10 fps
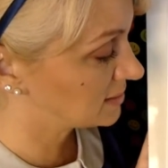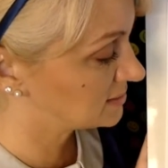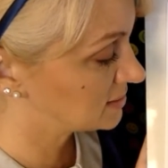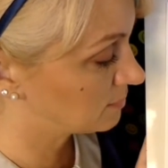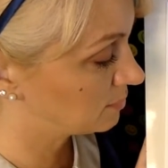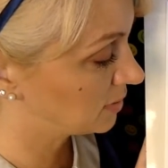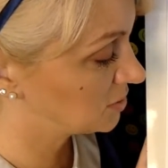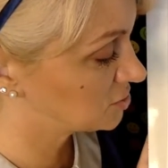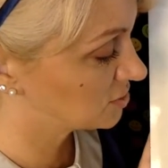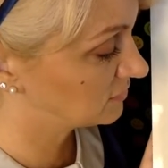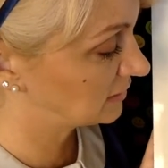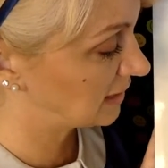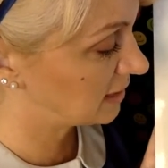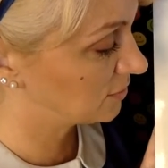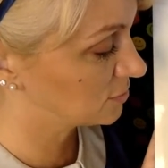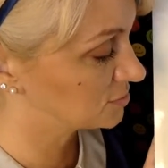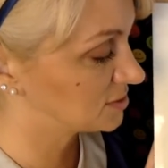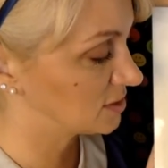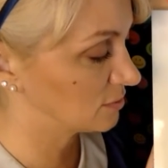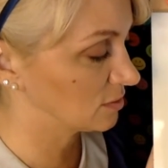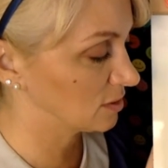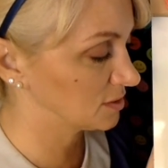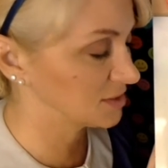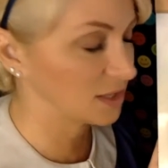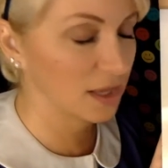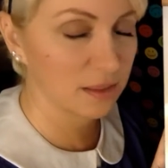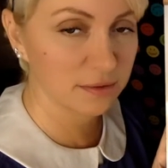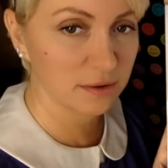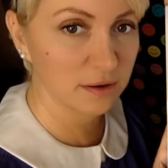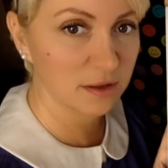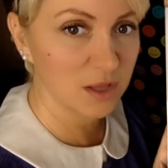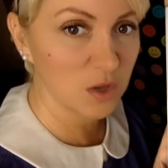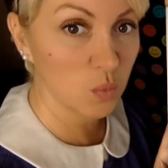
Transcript: I see a bunch of letters here all together.